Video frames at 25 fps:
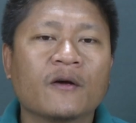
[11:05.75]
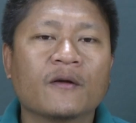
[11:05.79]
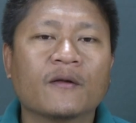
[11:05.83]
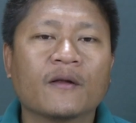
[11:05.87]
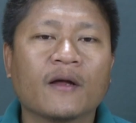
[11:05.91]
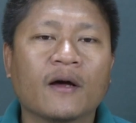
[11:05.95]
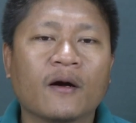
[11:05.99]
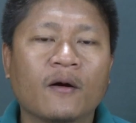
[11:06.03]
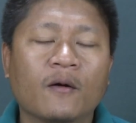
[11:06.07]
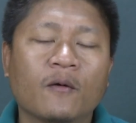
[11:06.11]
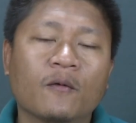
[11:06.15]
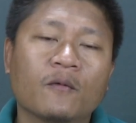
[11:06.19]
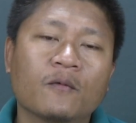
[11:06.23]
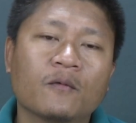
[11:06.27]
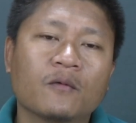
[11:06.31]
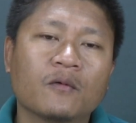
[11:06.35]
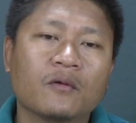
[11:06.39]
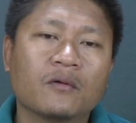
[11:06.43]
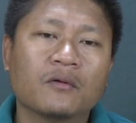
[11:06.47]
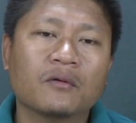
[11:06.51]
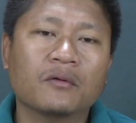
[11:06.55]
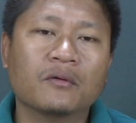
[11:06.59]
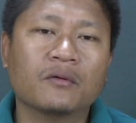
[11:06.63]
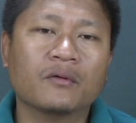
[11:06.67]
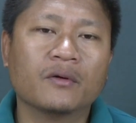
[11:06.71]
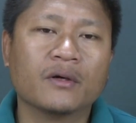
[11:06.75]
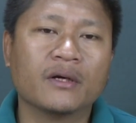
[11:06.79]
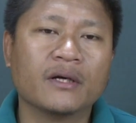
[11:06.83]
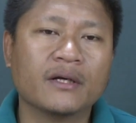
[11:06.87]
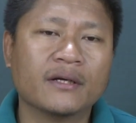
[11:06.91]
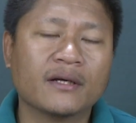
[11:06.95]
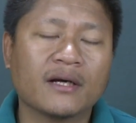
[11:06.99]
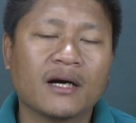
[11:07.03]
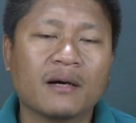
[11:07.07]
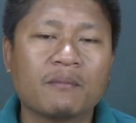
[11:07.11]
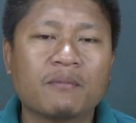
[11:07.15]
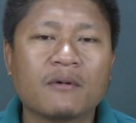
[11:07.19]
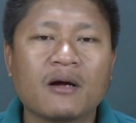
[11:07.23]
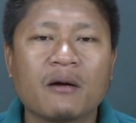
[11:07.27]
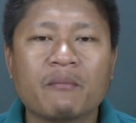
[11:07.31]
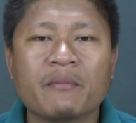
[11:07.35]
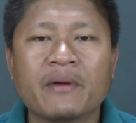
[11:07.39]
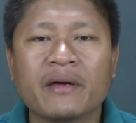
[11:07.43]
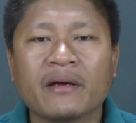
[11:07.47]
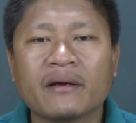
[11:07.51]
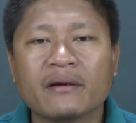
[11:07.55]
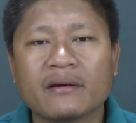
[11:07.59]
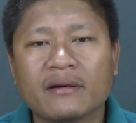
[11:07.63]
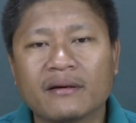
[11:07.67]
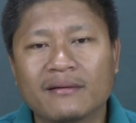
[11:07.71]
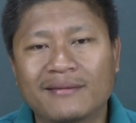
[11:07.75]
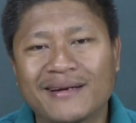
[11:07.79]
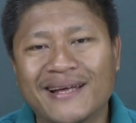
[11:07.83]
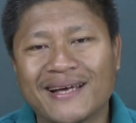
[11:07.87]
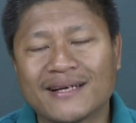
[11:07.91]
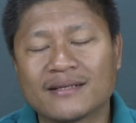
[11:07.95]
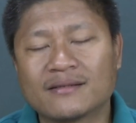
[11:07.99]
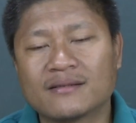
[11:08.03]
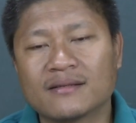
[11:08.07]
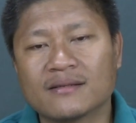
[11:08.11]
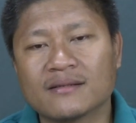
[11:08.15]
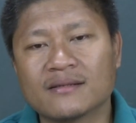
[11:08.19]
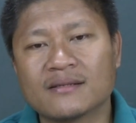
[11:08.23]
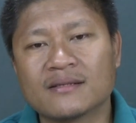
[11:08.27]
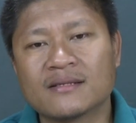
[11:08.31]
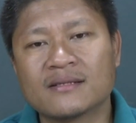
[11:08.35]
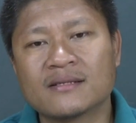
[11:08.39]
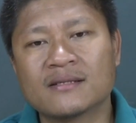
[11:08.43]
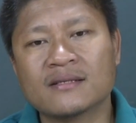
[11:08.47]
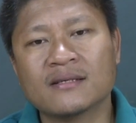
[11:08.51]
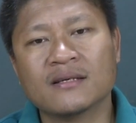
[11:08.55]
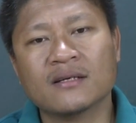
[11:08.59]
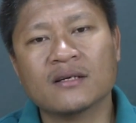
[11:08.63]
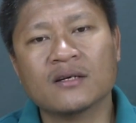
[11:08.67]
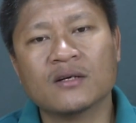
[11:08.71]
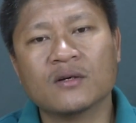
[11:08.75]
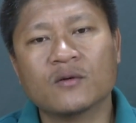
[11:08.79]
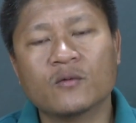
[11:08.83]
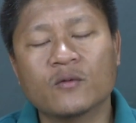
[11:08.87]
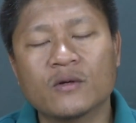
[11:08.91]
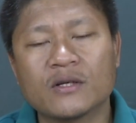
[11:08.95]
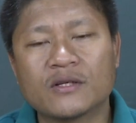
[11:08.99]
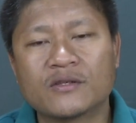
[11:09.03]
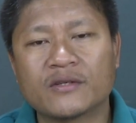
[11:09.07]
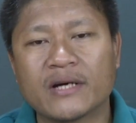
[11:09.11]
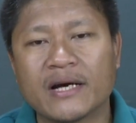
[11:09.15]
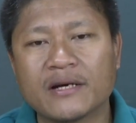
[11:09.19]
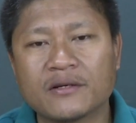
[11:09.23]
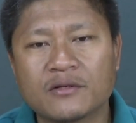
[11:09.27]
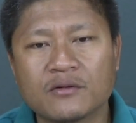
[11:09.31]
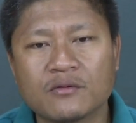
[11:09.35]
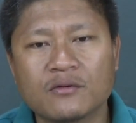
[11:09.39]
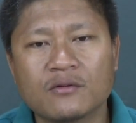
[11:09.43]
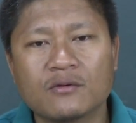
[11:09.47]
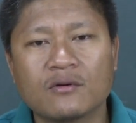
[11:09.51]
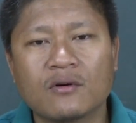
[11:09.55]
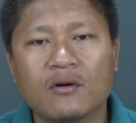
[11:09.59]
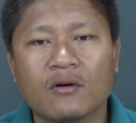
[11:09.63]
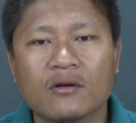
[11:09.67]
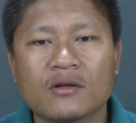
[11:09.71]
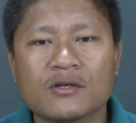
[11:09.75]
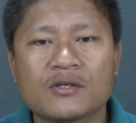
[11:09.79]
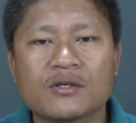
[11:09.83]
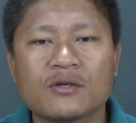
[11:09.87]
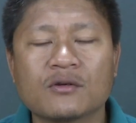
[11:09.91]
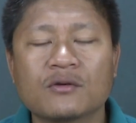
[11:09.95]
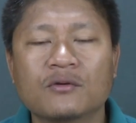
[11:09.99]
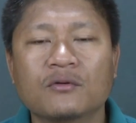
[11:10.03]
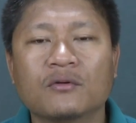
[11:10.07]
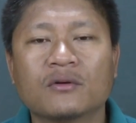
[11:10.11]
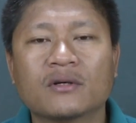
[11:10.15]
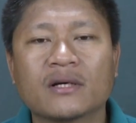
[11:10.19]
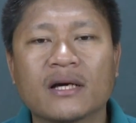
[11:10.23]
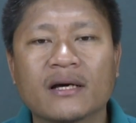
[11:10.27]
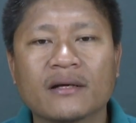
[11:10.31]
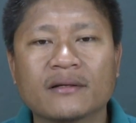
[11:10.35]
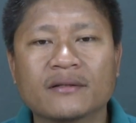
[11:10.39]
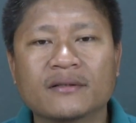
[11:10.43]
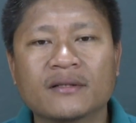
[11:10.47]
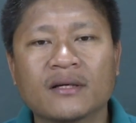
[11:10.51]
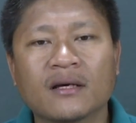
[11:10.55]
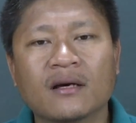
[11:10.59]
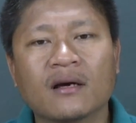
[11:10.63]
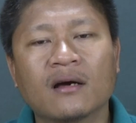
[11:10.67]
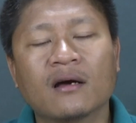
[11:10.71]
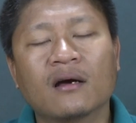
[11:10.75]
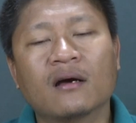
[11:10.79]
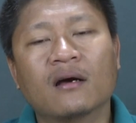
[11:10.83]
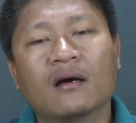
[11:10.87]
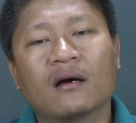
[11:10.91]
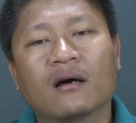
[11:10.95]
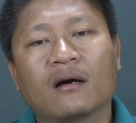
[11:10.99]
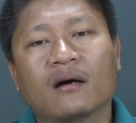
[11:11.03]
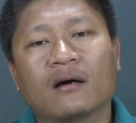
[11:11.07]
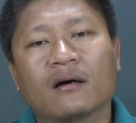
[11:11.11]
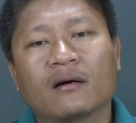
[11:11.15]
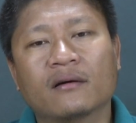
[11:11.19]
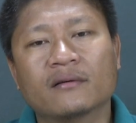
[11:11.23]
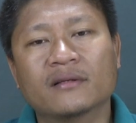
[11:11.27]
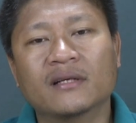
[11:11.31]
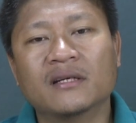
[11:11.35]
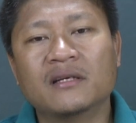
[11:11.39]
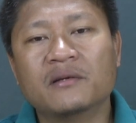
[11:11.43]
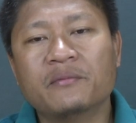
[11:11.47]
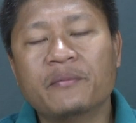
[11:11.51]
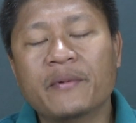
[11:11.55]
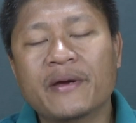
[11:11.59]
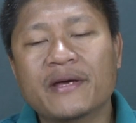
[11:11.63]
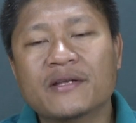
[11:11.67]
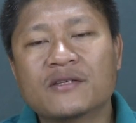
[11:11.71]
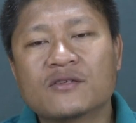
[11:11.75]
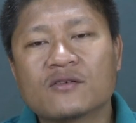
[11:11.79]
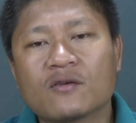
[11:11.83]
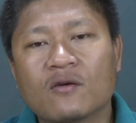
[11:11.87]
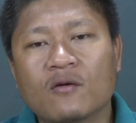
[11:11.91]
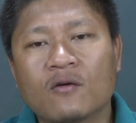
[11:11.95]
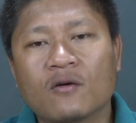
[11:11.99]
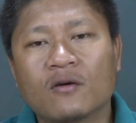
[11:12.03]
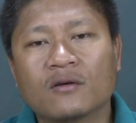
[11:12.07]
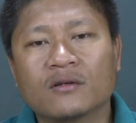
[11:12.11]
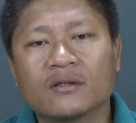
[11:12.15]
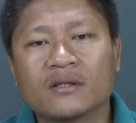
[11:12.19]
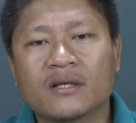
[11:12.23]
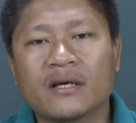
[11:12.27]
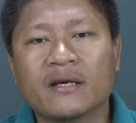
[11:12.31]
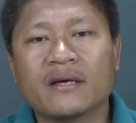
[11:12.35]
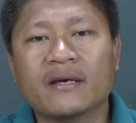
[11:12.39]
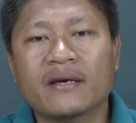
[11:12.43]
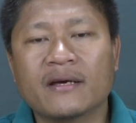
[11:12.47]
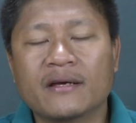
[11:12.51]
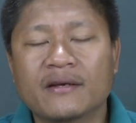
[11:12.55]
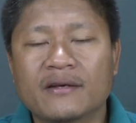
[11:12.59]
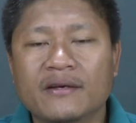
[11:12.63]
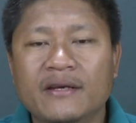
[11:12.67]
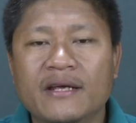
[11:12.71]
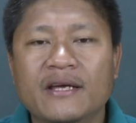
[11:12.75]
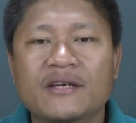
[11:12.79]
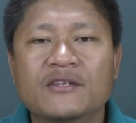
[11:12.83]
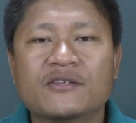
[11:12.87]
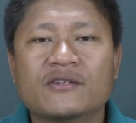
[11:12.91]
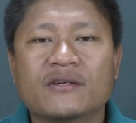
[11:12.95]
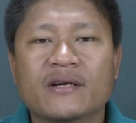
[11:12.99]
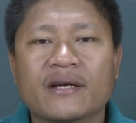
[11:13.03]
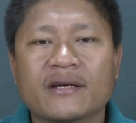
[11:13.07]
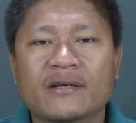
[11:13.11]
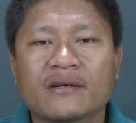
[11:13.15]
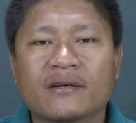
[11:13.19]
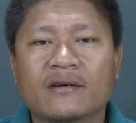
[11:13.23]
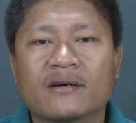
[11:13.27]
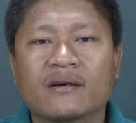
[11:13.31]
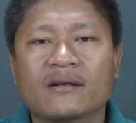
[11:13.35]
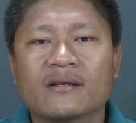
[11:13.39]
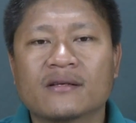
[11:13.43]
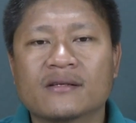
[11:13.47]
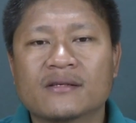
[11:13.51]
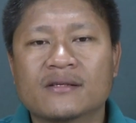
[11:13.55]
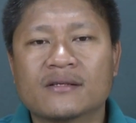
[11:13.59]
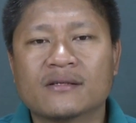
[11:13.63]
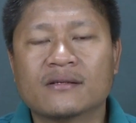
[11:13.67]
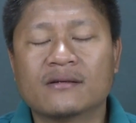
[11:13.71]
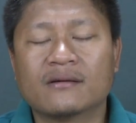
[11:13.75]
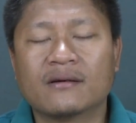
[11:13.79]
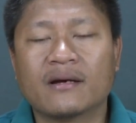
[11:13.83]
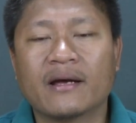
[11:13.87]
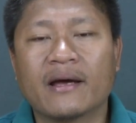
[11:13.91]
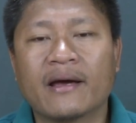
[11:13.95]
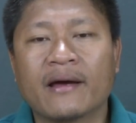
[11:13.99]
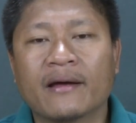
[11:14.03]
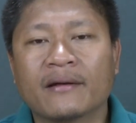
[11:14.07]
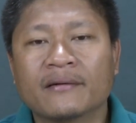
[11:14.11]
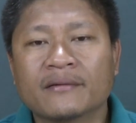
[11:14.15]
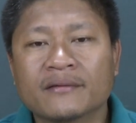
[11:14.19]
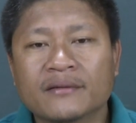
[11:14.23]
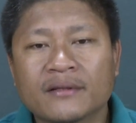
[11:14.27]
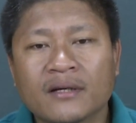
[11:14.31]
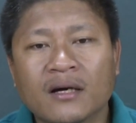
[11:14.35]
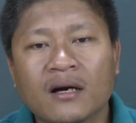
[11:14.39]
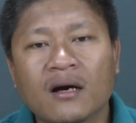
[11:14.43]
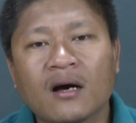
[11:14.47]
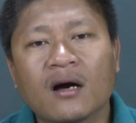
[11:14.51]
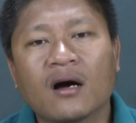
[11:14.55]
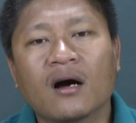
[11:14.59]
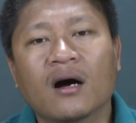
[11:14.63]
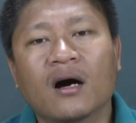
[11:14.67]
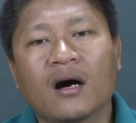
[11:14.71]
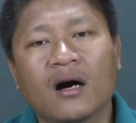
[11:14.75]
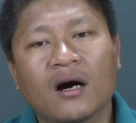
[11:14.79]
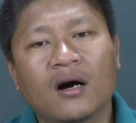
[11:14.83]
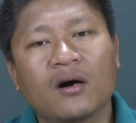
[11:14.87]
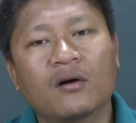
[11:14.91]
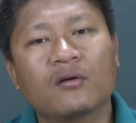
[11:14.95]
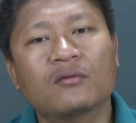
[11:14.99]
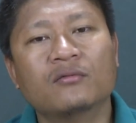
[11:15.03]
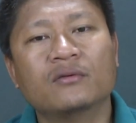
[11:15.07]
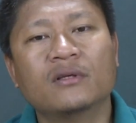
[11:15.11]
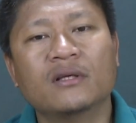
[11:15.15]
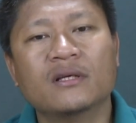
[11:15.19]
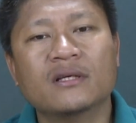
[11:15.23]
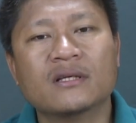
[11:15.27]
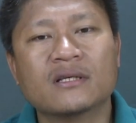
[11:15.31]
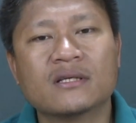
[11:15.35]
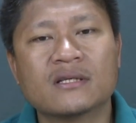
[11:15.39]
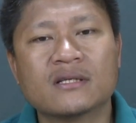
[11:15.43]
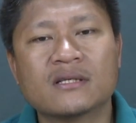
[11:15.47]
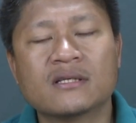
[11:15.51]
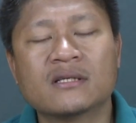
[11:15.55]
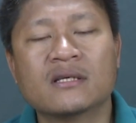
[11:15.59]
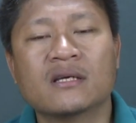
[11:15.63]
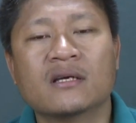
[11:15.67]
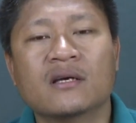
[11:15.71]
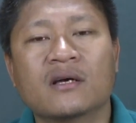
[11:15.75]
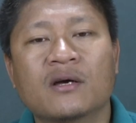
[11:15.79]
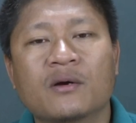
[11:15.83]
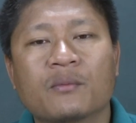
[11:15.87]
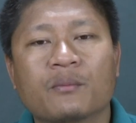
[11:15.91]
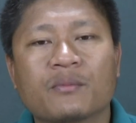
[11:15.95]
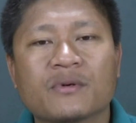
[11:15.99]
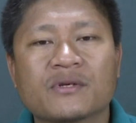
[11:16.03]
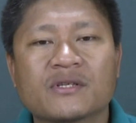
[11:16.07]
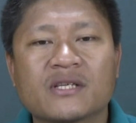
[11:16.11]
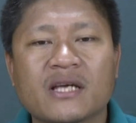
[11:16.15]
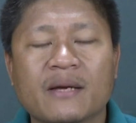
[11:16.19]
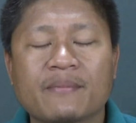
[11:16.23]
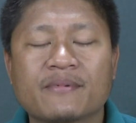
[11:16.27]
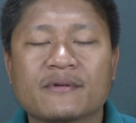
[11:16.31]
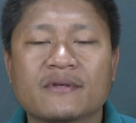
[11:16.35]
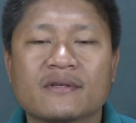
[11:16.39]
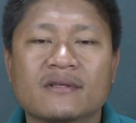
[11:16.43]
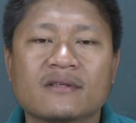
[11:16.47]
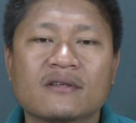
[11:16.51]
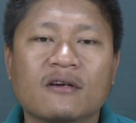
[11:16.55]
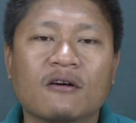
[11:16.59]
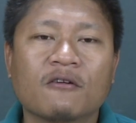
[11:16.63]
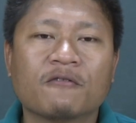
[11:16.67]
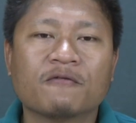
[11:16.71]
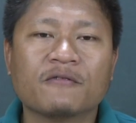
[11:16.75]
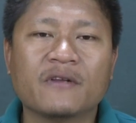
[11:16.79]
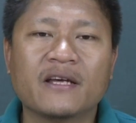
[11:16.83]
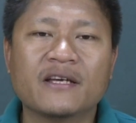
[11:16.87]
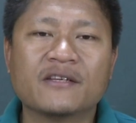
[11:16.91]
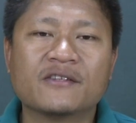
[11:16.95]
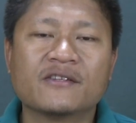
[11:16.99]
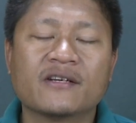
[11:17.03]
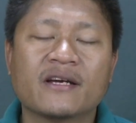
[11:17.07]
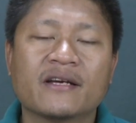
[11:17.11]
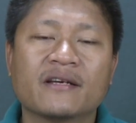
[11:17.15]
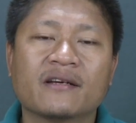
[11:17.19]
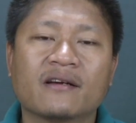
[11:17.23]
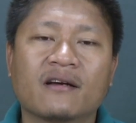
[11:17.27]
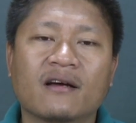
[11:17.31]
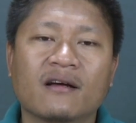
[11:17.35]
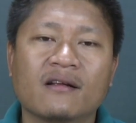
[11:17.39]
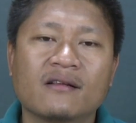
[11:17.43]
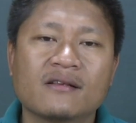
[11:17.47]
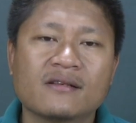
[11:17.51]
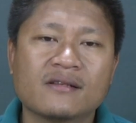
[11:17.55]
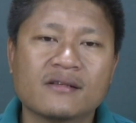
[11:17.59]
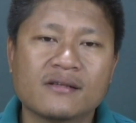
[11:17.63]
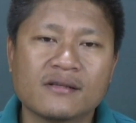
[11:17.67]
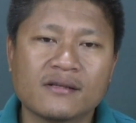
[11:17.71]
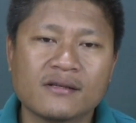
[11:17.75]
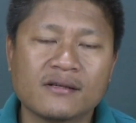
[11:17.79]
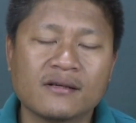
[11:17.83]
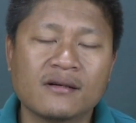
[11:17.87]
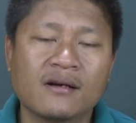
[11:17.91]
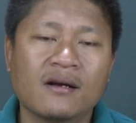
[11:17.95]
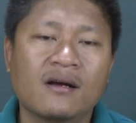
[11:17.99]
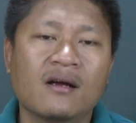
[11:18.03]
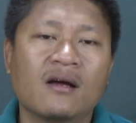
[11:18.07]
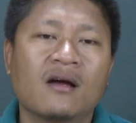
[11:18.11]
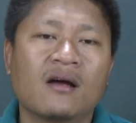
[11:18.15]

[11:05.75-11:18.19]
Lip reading: Now, in the upcoming lectures, we will try to also look at the debates on nature and culture and how this perception of nature and culture